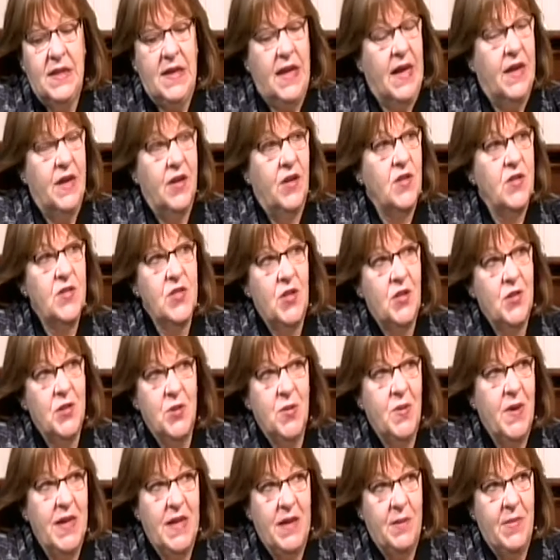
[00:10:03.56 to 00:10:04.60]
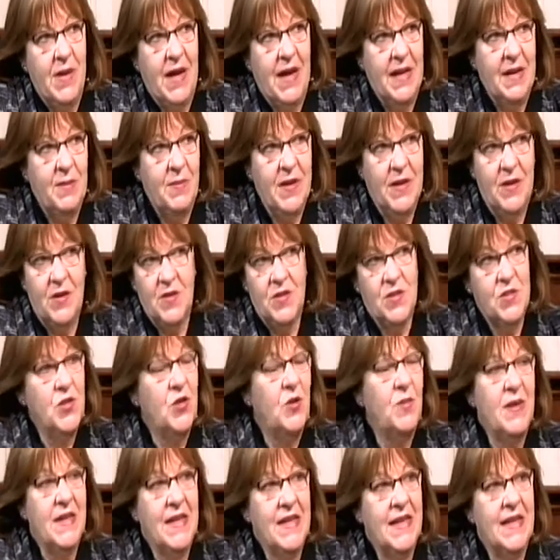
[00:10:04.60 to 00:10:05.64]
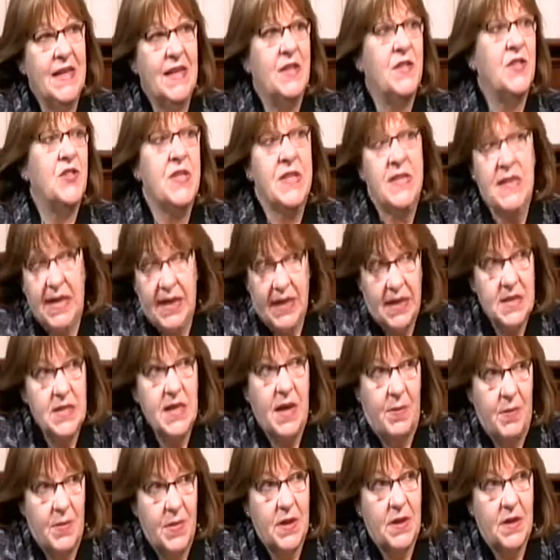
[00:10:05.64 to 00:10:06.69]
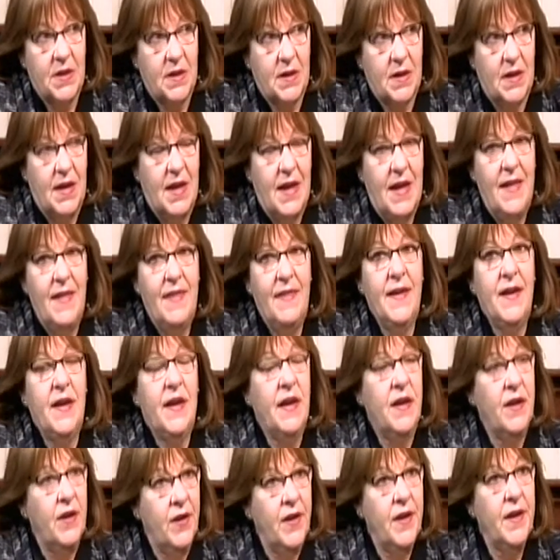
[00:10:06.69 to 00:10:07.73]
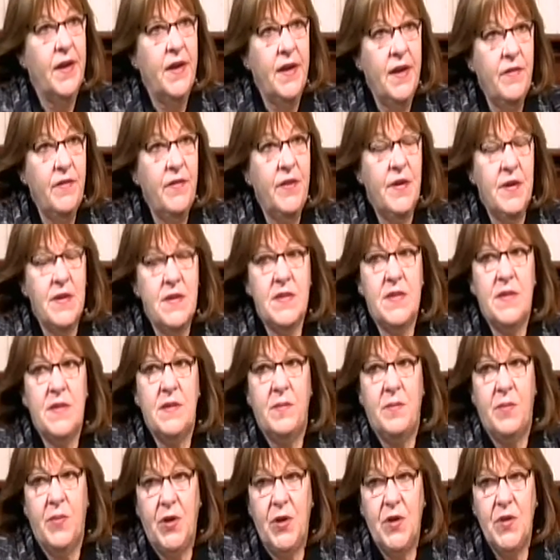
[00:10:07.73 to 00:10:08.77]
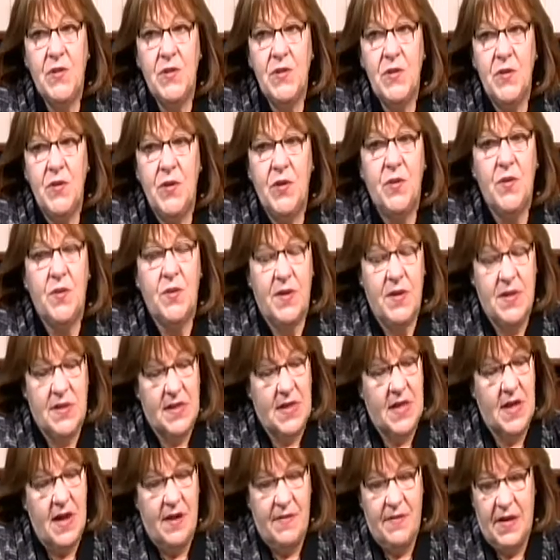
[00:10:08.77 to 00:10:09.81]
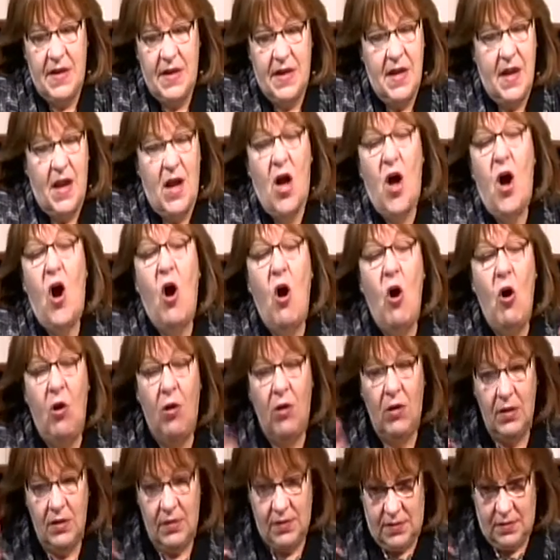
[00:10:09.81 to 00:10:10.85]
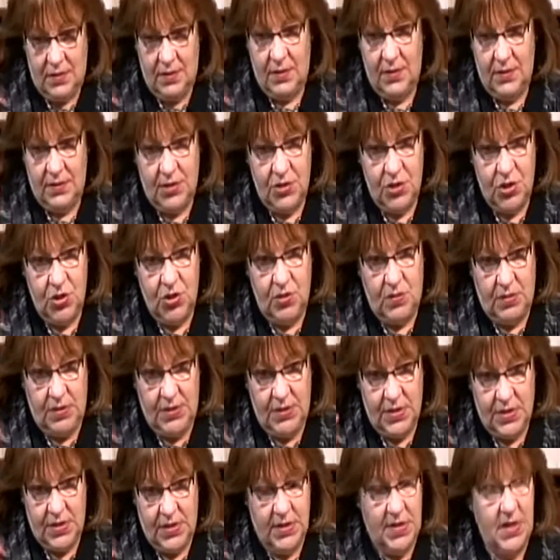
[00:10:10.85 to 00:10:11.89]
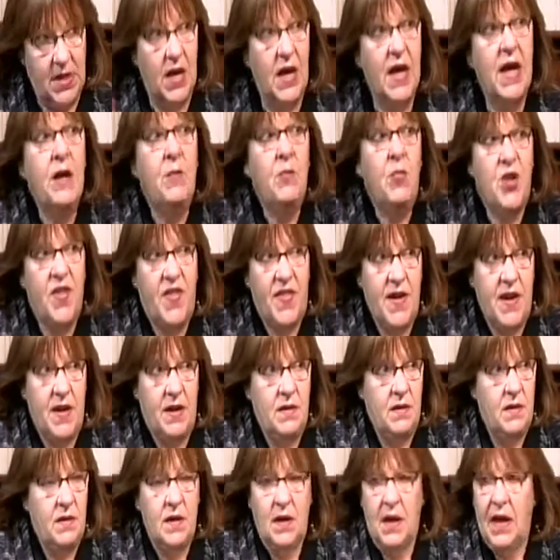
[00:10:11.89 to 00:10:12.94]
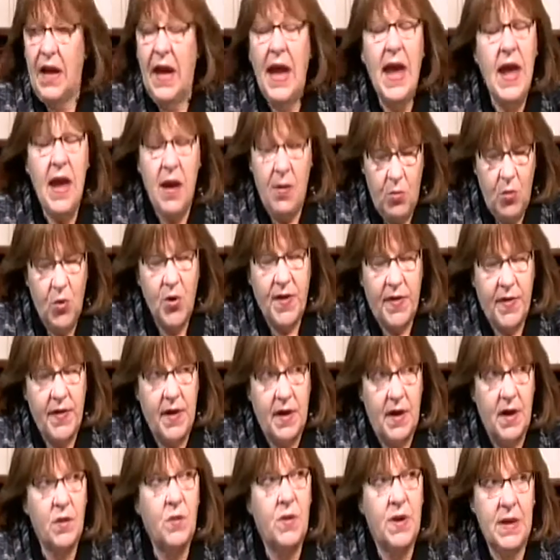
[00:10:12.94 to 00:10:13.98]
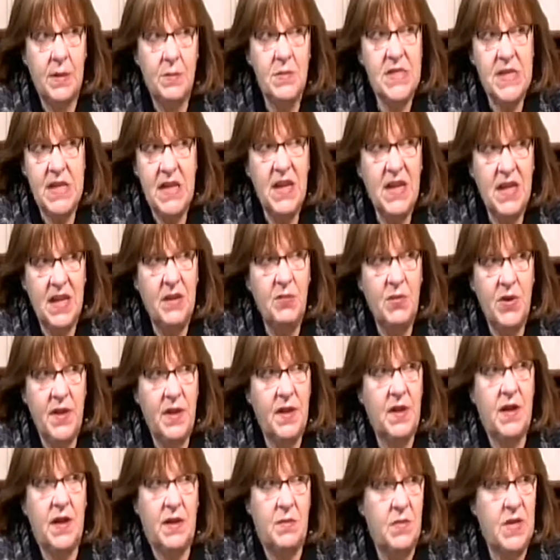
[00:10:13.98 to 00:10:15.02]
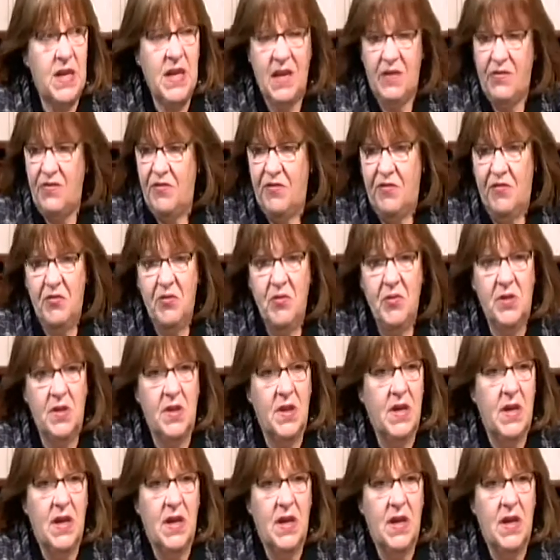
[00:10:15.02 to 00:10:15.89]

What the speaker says: cannot talk to anybody because nobody can understand them. The caregiver is a person who is having all on the shoulders, everything. And when I'm saying everything, I mean food,